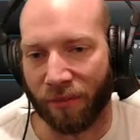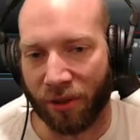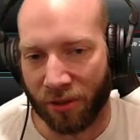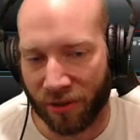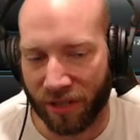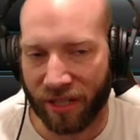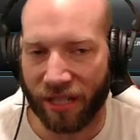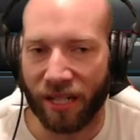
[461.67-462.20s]
but
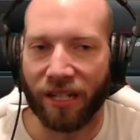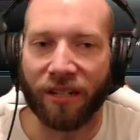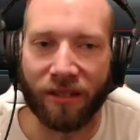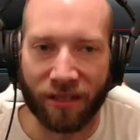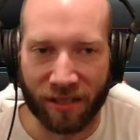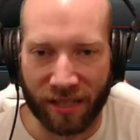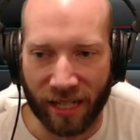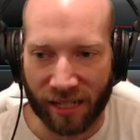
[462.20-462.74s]
you need to do
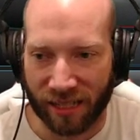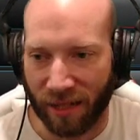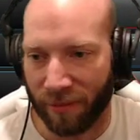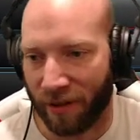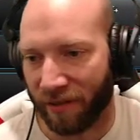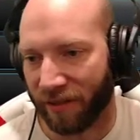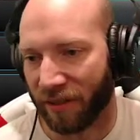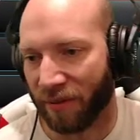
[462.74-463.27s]
this next step
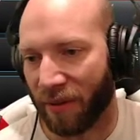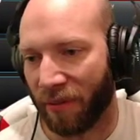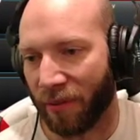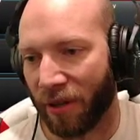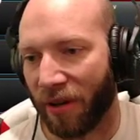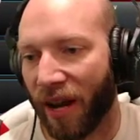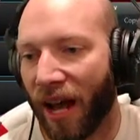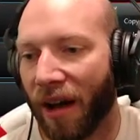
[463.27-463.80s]
or everything will be
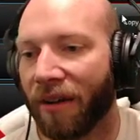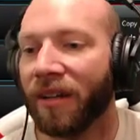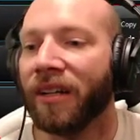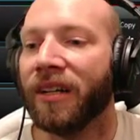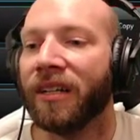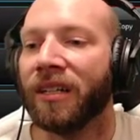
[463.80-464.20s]
blown out.